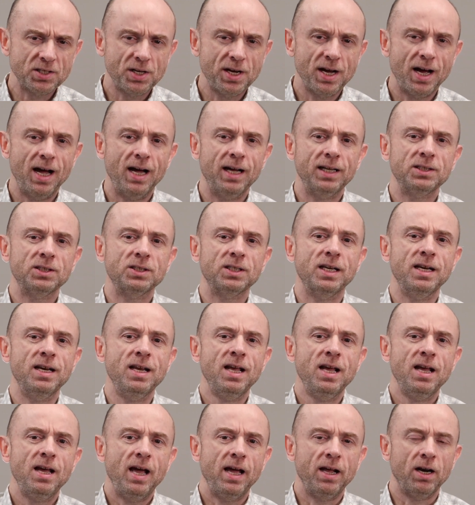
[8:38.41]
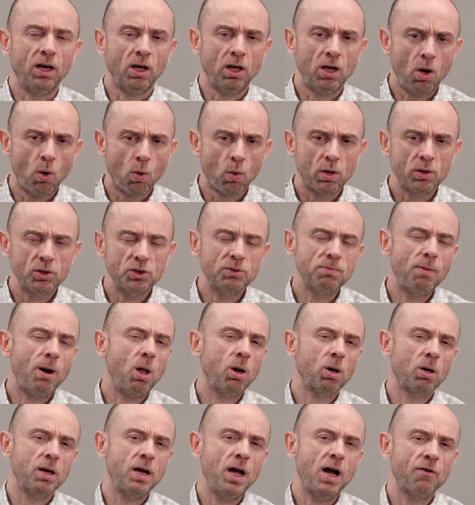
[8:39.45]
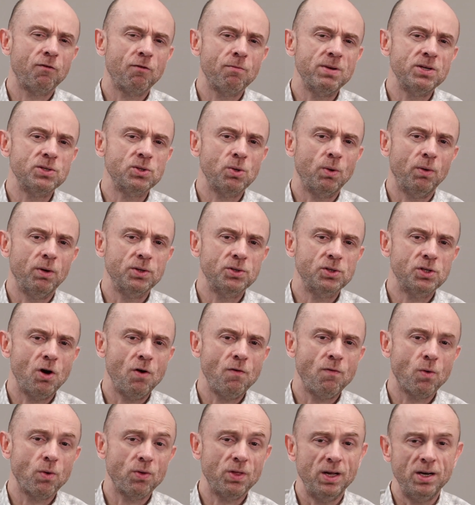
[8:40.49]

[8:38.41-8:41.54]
cuts and lower, smaller government, so on and so forth.